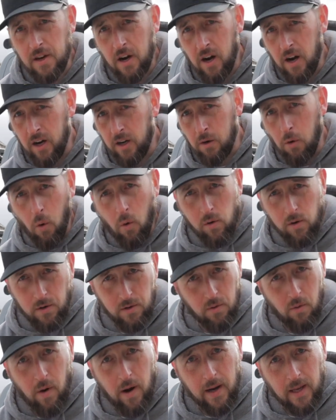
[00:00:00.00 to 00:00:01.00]
are
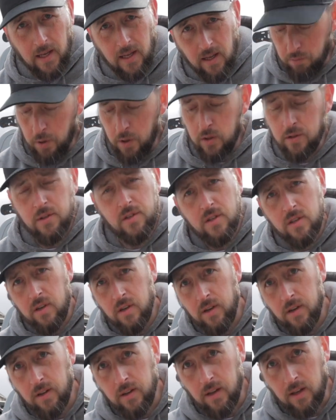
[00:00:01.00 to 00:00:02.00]
1/4-20 bolts
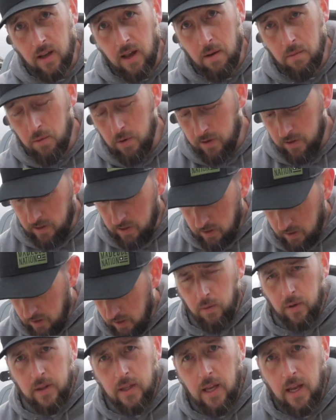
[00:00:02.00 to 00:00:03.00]
that come with it.
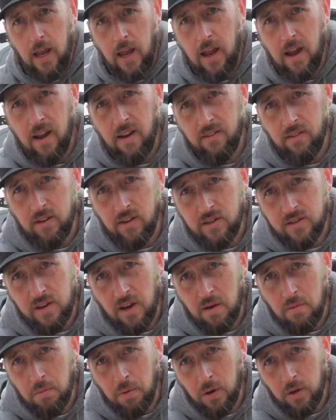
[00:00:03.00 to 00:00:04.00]
What they have is
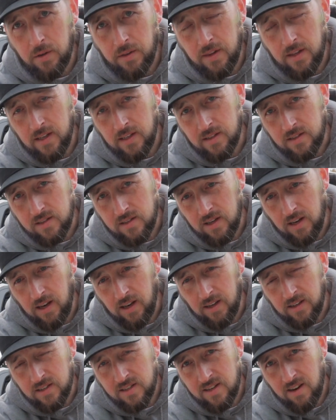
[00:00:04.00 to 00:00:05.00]
a bolt that's
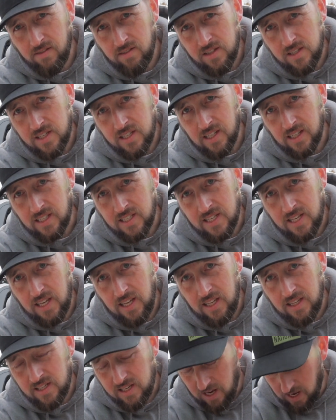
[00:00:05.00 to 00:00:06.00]
a 7/16